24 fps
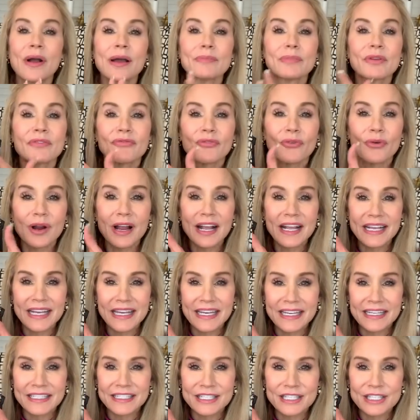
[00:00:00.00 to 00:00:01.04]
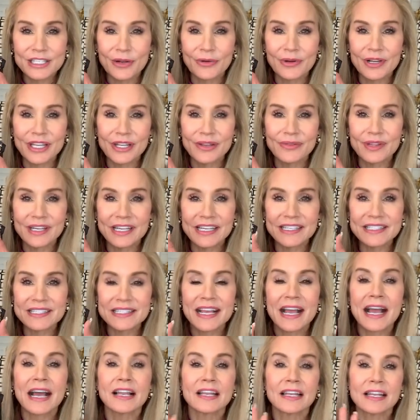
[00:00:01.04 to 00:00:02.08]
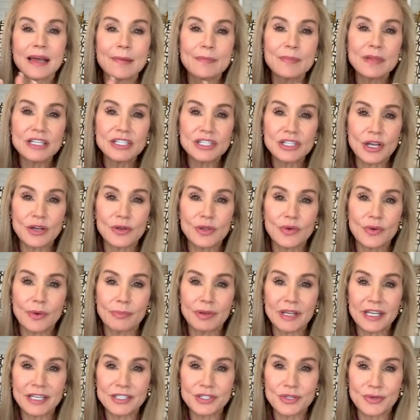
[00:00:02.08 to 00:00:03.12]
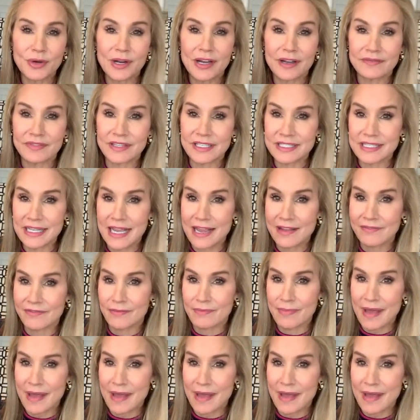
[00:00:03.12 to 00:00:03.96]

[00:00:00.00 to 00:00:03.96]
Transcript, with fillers: and before I get into showing you this, let me show you a picture of this Ava